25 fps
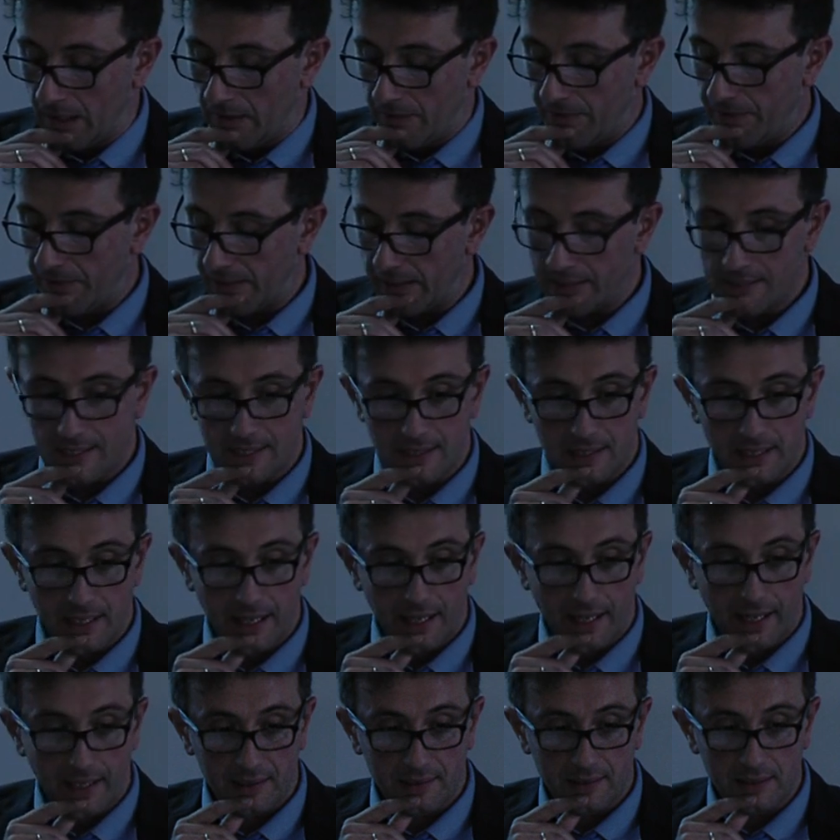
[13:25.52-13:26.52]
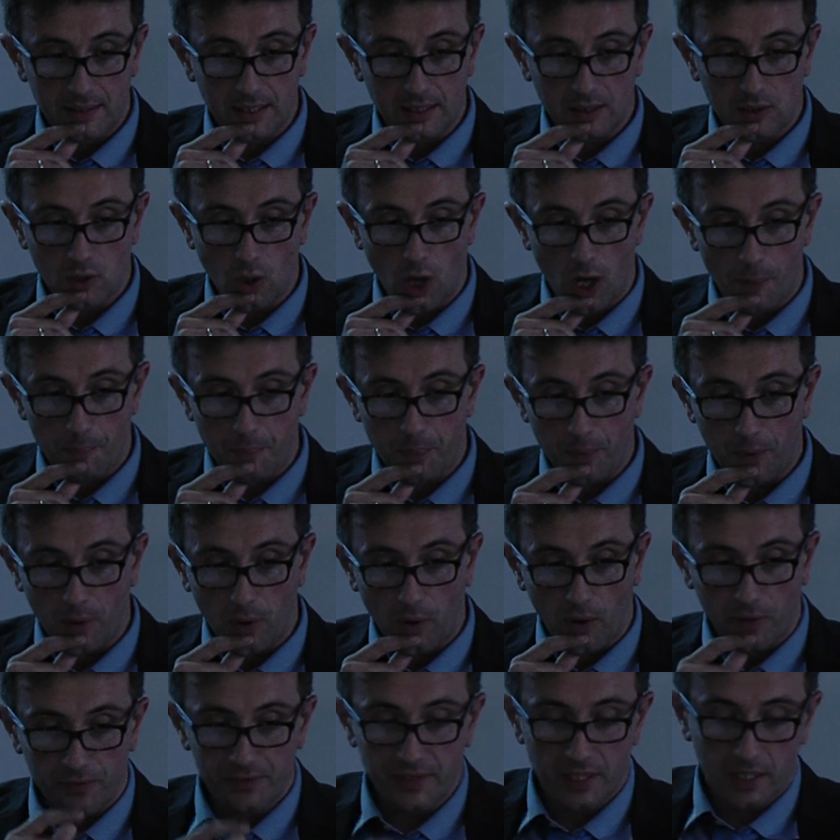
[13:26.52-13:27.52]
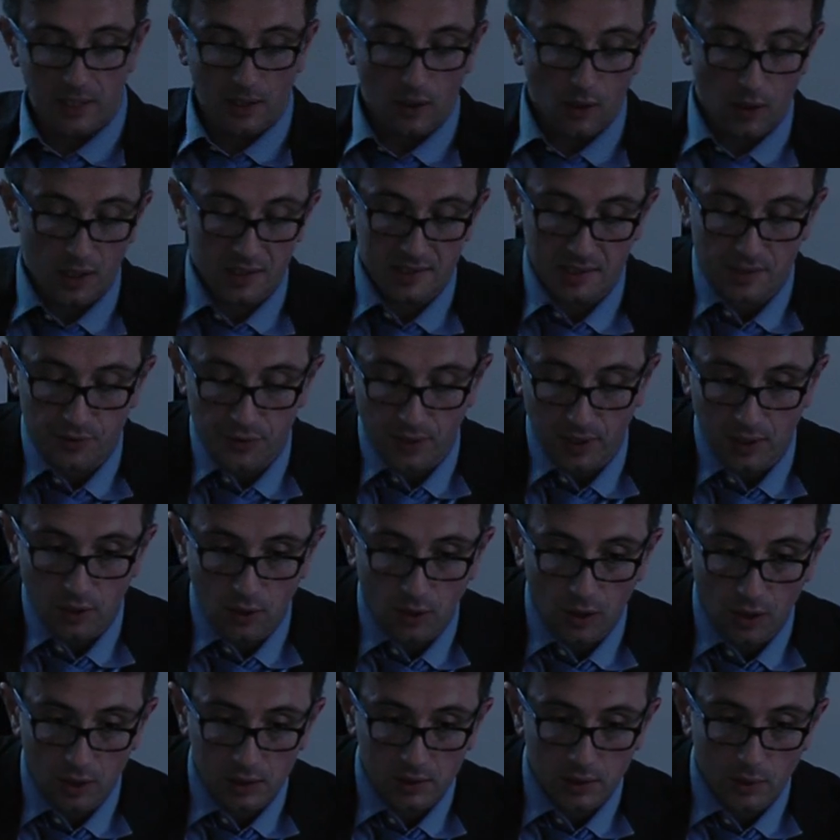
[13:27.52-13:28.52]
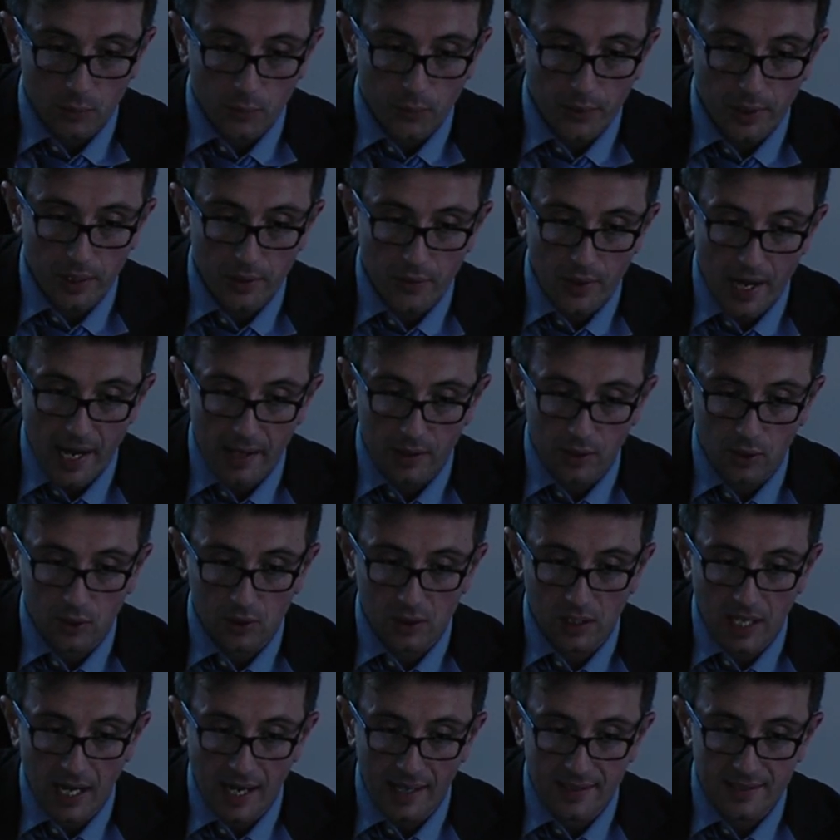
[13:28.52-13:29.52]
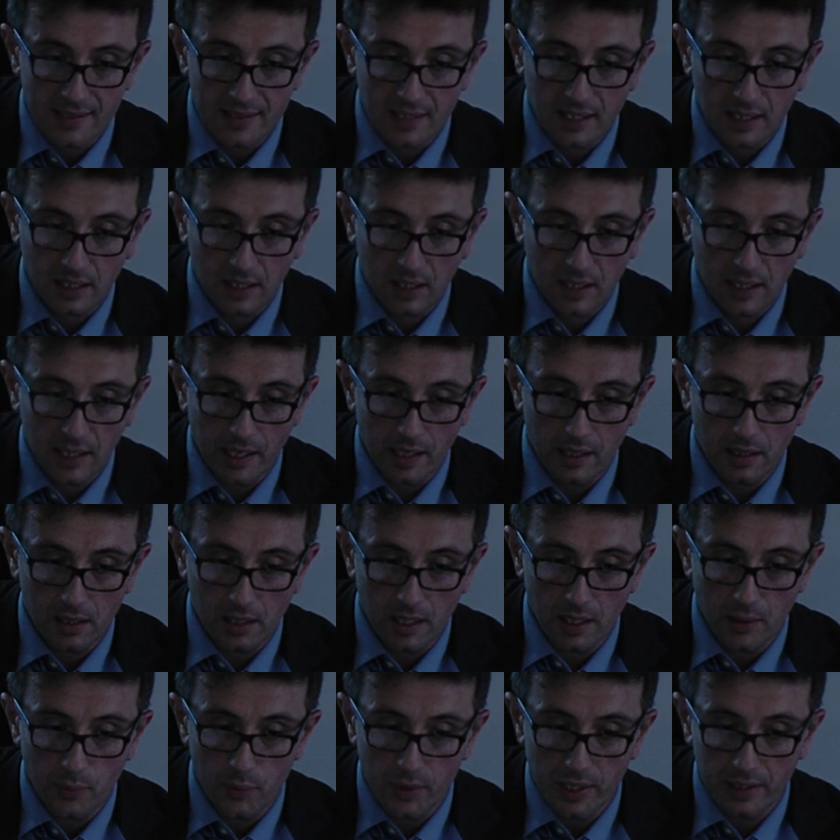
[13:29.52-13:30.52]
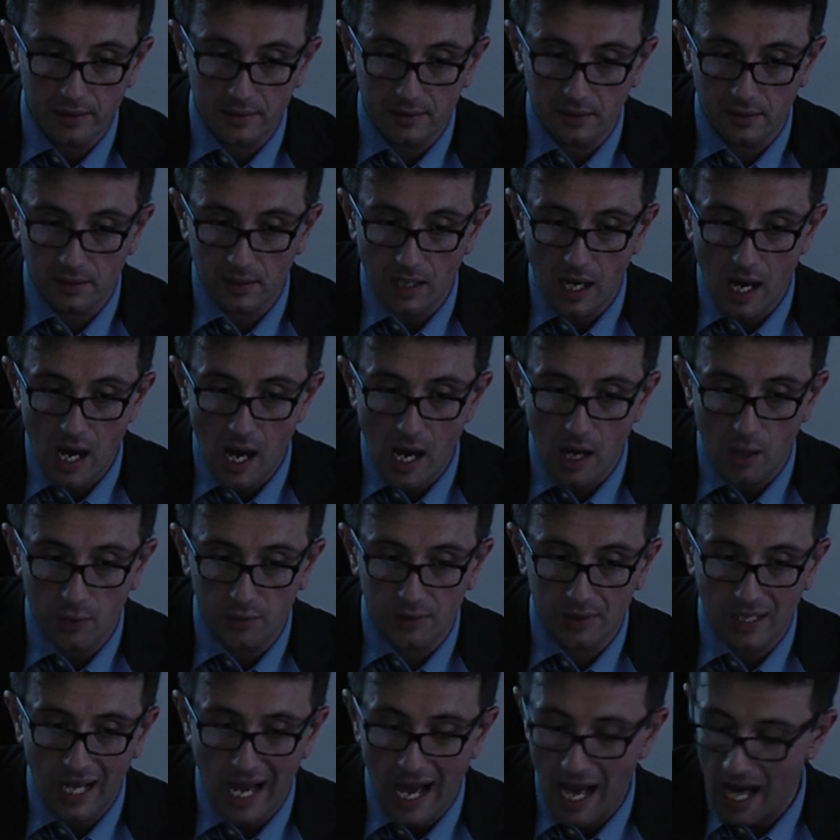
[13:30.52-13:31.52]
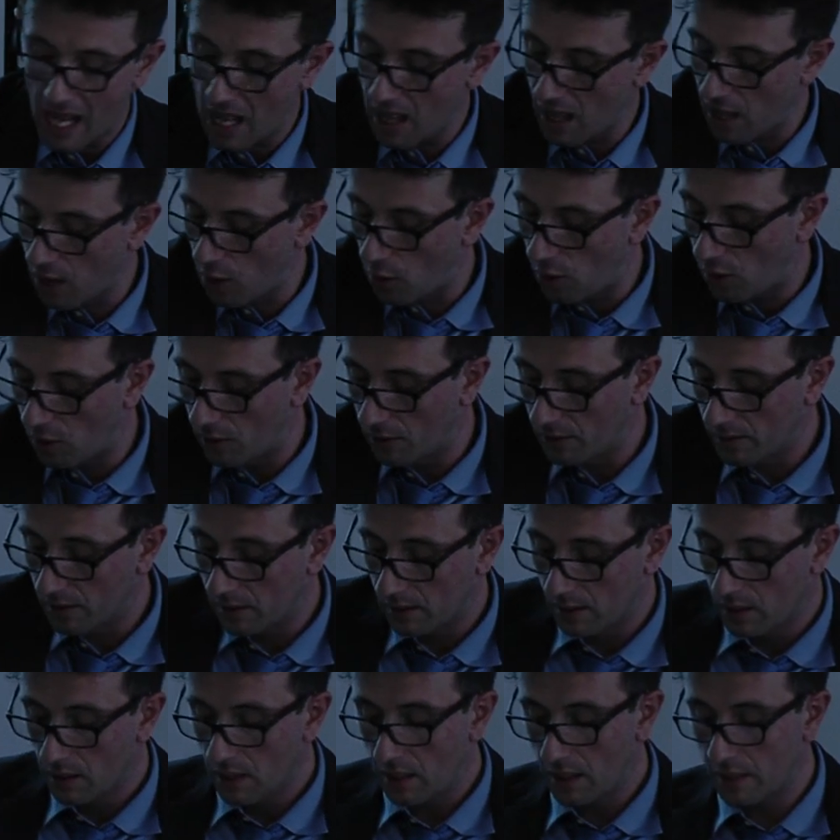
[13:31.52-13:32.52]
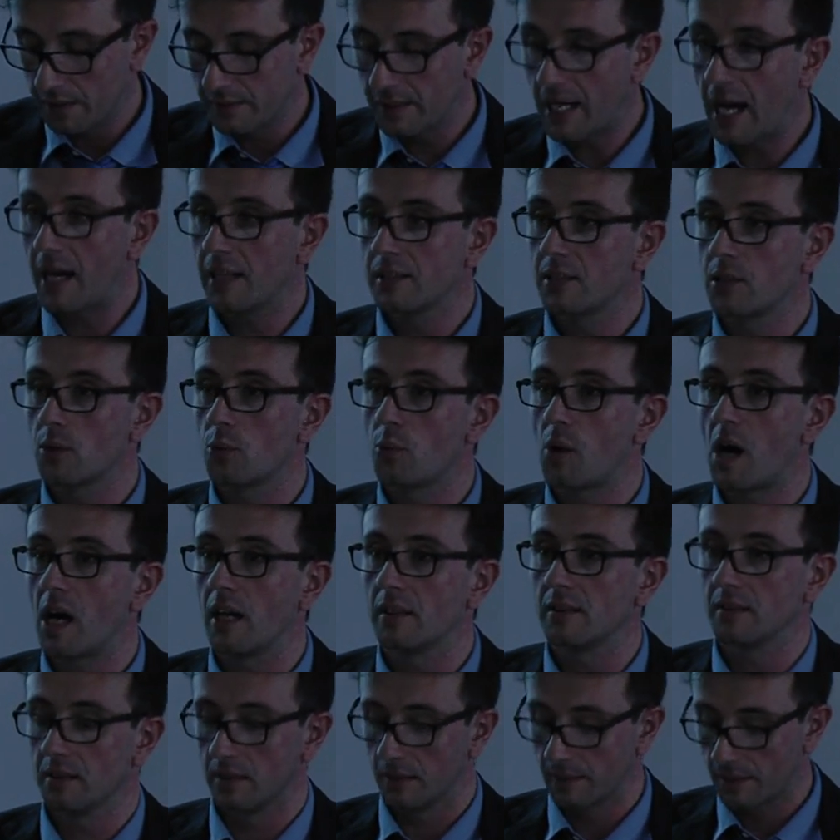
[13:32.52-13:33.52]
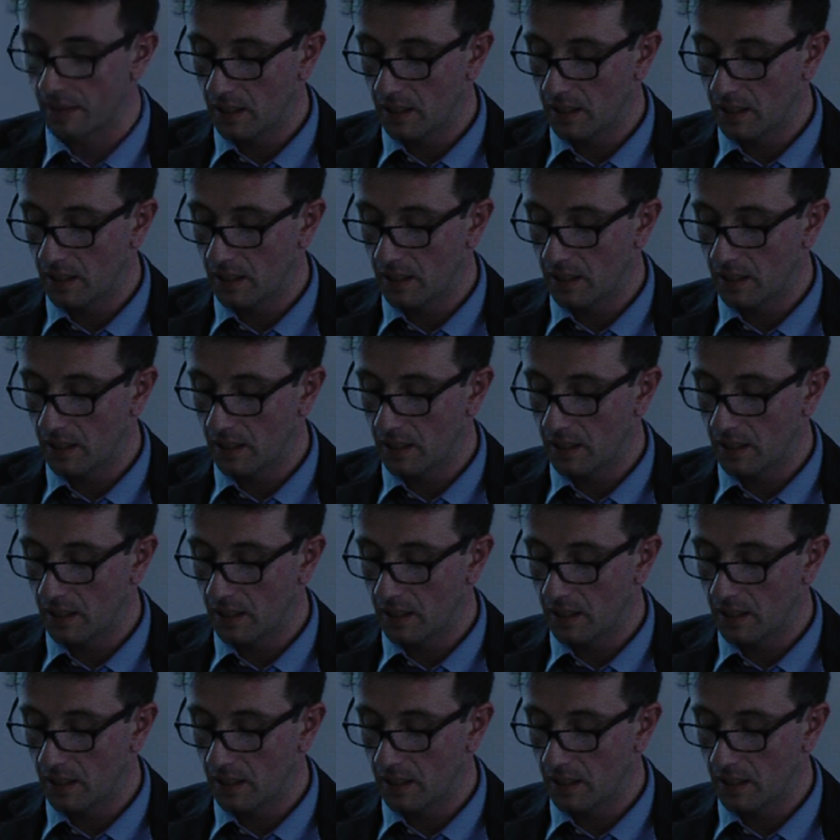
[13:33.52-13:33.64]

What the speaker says: First, at the top of the ostracon, we recognize clearly written out allo, another one.